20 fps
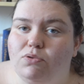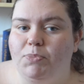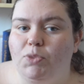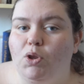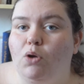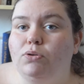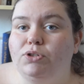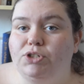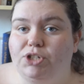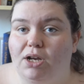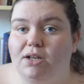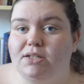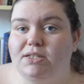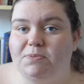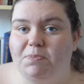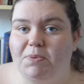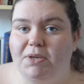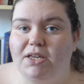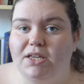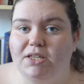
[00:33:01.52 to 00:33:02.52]
not
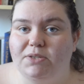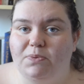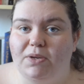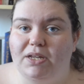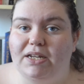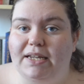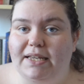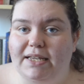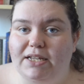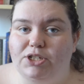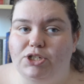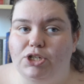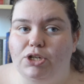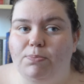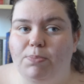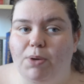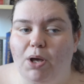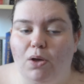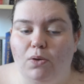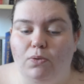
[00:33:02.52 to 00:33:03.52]
just because we need you,
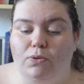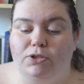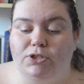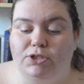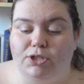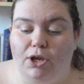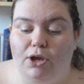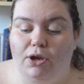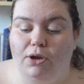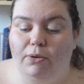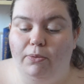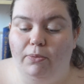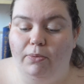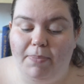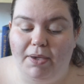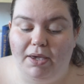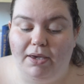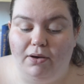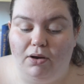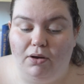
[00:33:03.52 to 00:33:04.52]
but also
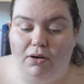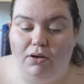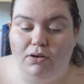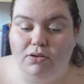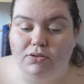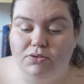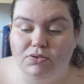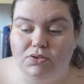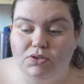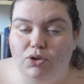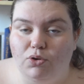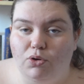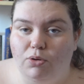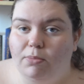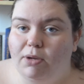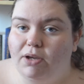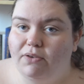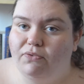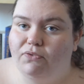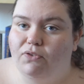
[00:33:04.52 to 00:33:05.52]
because you're
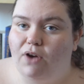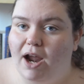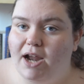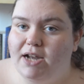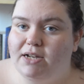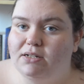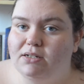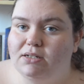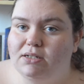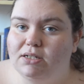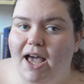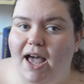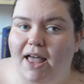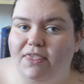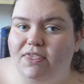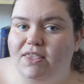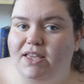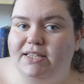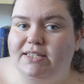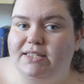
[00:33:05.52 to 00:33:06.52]
my friend,
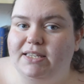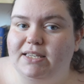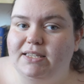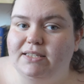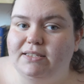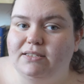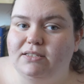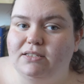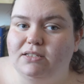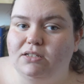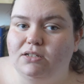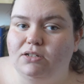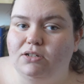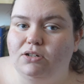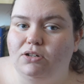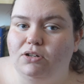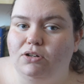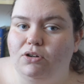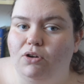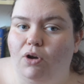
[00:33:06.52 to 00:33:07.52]
and this is
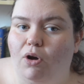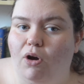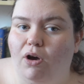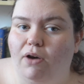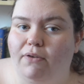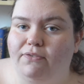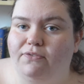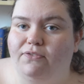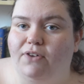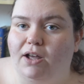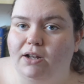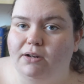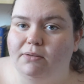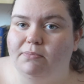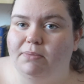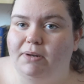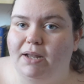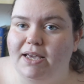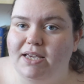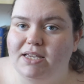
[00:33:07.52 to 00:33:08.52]
not a fun
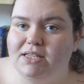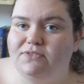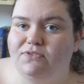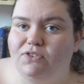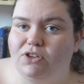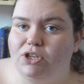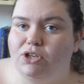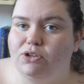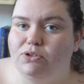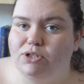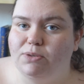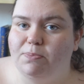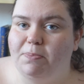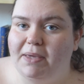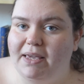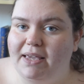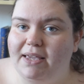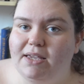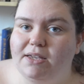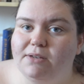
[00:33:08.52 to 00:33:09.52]
place for you to
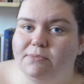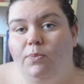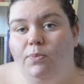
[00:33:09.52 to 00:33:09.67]
be.